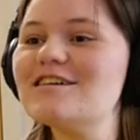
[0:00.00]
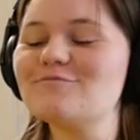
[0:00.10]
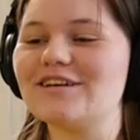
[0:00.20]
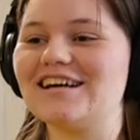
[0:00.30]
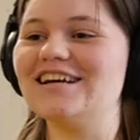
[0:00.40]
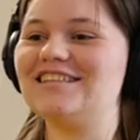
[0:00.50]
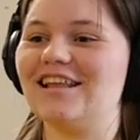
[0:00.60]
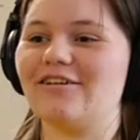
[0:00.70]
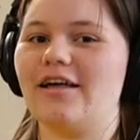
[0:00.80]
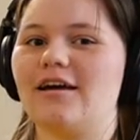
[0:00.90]
because
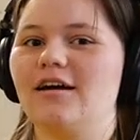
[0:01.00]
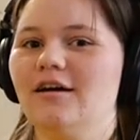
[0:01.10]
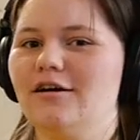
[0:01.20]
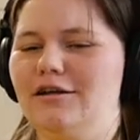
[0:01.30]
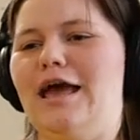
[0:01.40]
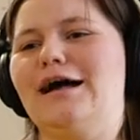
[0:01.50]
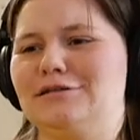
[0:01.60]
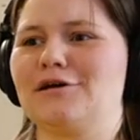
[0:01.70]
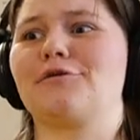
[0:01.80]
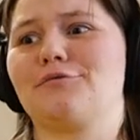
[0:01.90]
they're like yeah, it's
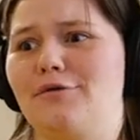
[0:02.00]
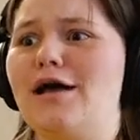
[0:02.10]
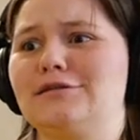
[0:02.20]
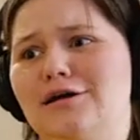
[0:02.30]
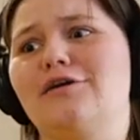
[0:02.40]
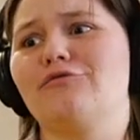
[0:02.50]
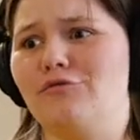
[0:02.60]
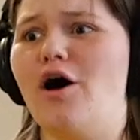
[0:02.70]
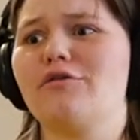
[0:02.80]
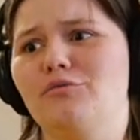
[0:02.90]
gonna it's, it's gonna, gonna,
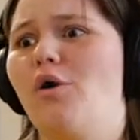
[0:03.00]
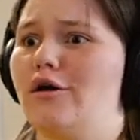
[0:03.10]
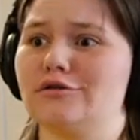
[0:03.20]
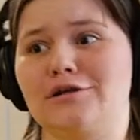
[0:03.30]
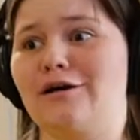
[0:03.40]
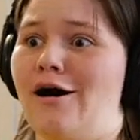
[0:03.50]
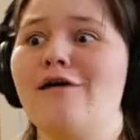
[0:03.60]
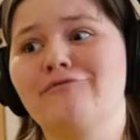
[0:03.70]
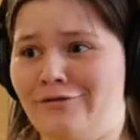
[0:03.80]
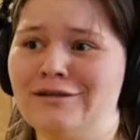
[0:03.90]
water's gonna water's come gonna from,
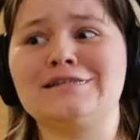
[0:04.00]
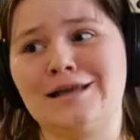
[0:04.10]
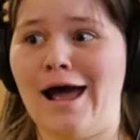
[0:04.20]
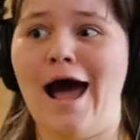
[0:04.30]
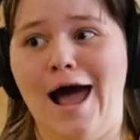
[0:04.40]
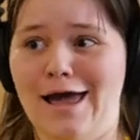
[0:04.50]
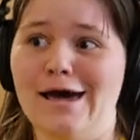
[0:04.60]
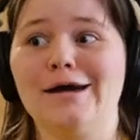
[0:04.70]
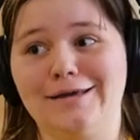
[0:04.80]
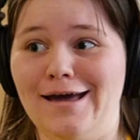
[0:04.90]
the, come from the, the
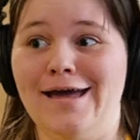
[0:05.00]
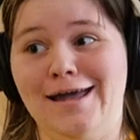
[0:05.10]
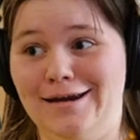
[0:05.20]
sky. sky. Okay, okay.